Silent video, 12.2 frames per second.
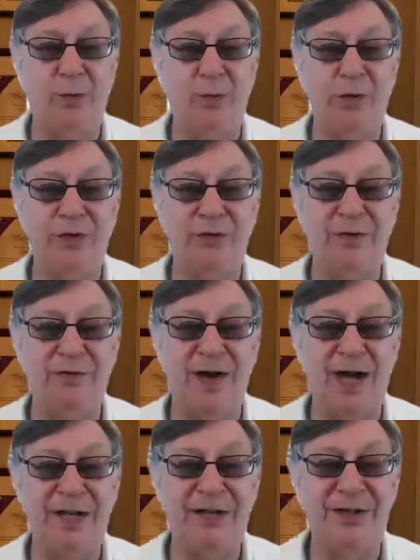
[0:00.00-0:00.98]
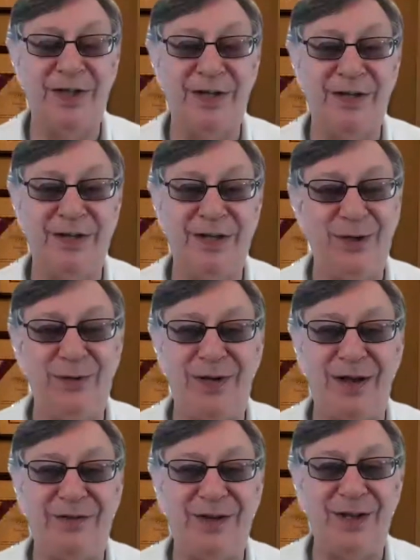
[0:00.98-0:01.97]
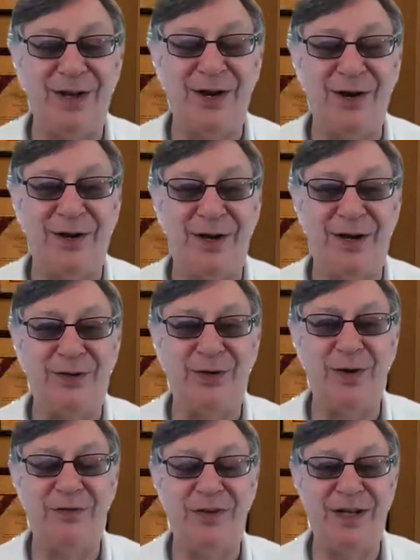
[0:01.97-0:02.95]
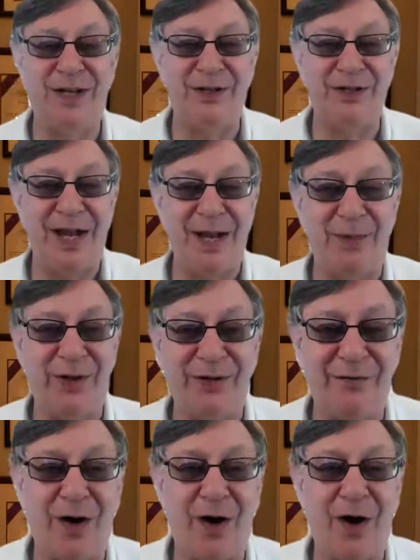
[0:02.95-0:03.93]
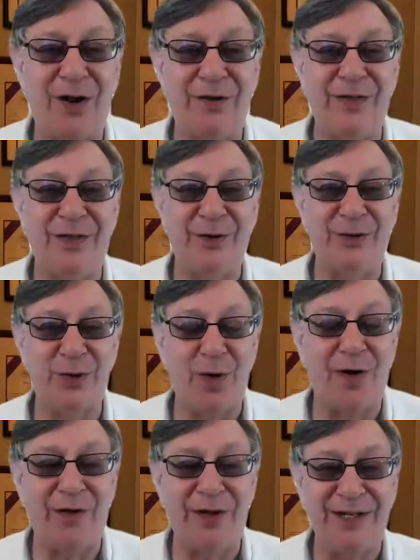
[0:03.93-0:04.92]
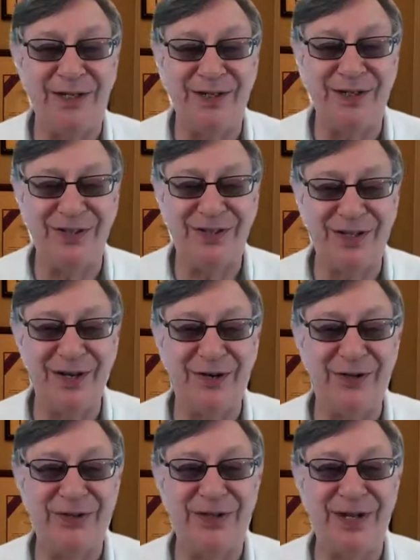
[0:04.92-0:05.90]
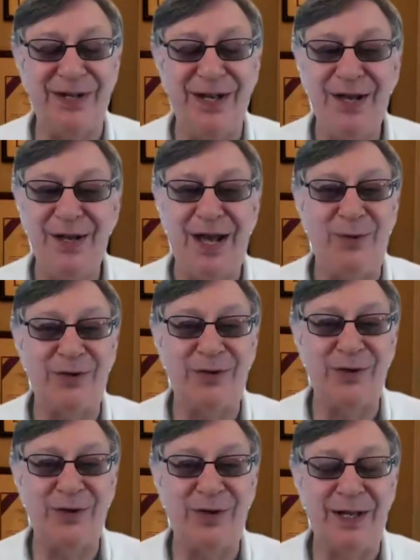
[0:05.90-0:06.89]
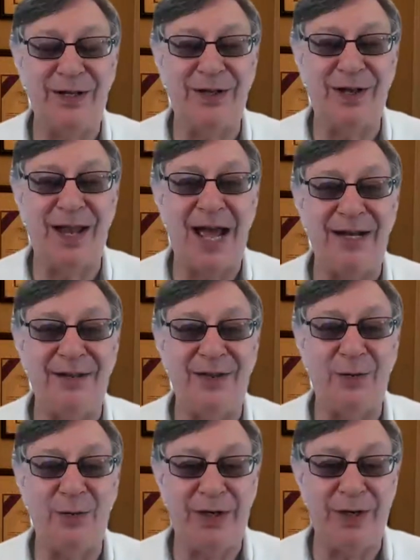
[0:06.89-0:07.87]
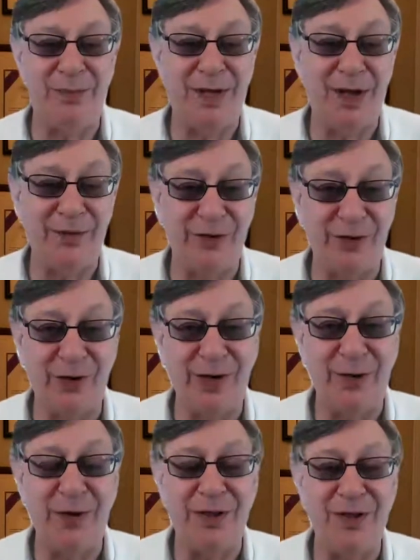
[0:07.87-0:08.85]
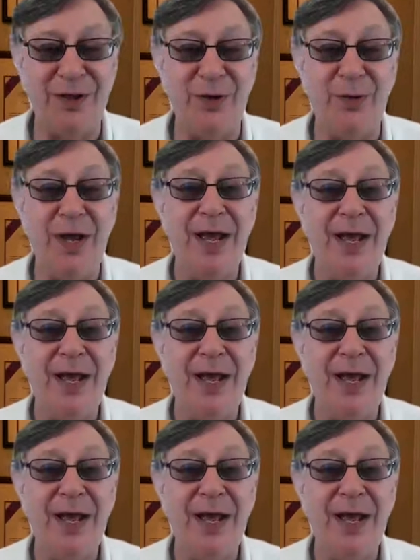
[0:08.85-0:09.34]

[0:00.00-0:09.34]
words of advice, and you definitely are a terrific example of all of those qualities and skills, and we're certainly delighted that we could be on the journey with you.